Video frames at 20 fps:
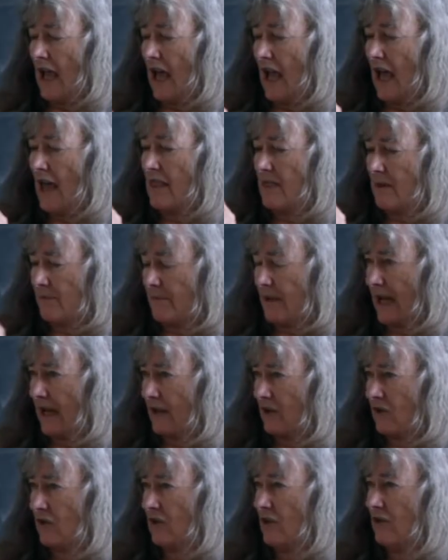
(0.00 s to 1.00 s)
And the
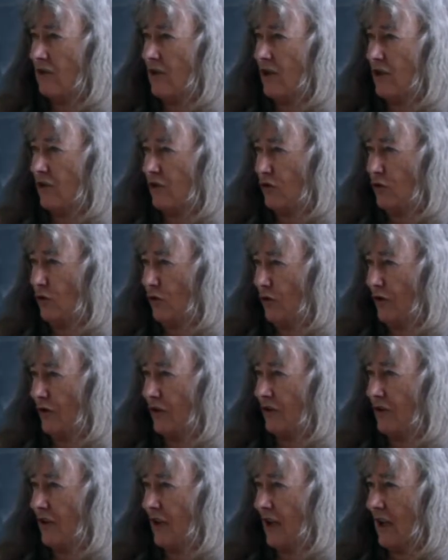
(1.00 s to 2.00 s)
bacteria
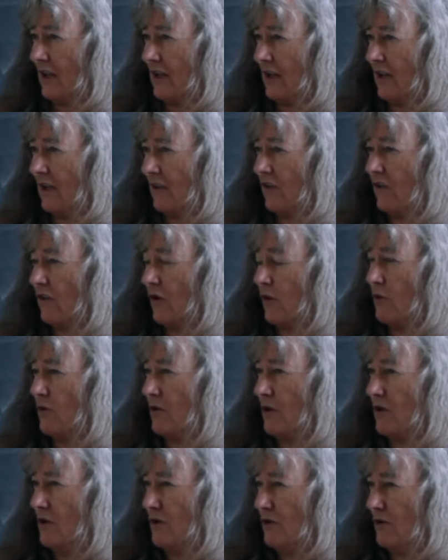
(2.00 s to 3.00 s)
talk together.
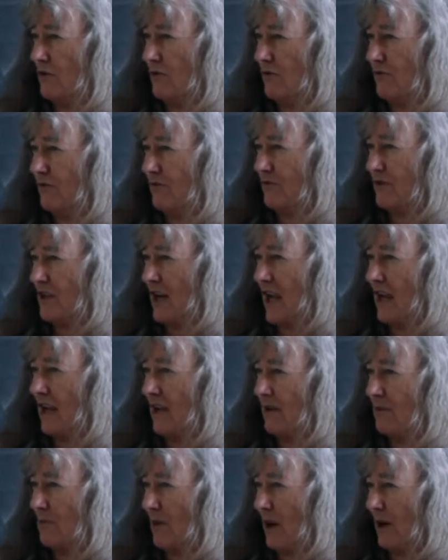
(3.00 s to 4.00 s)
So you've
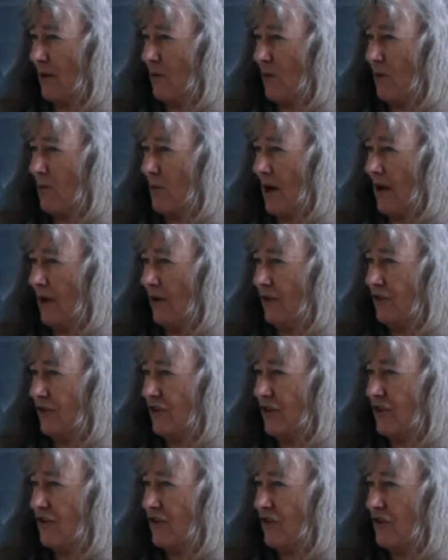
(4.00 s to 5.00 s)
taken
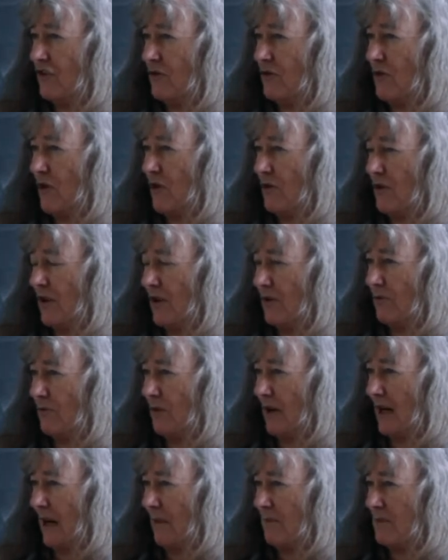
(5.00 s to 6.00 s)
microbiology, so you know that
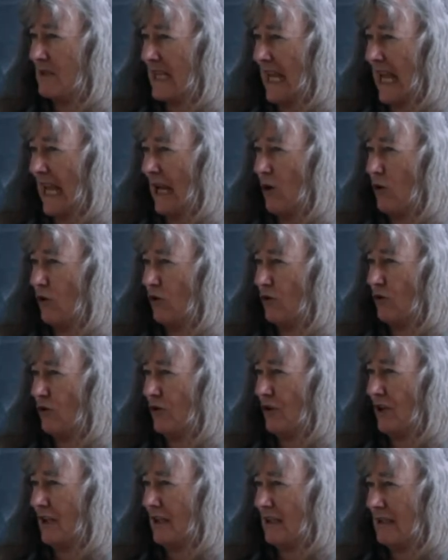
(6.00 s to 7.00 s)
when I'm saying
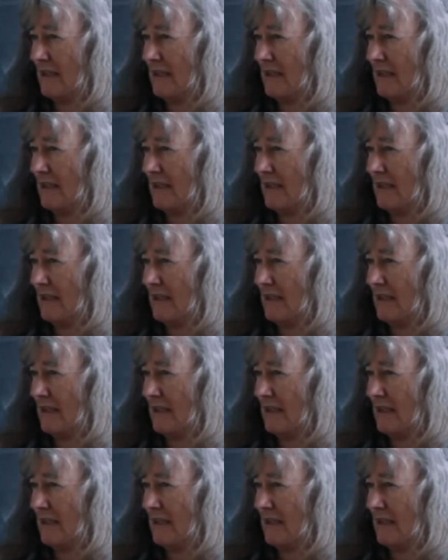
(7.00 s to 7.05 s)
talking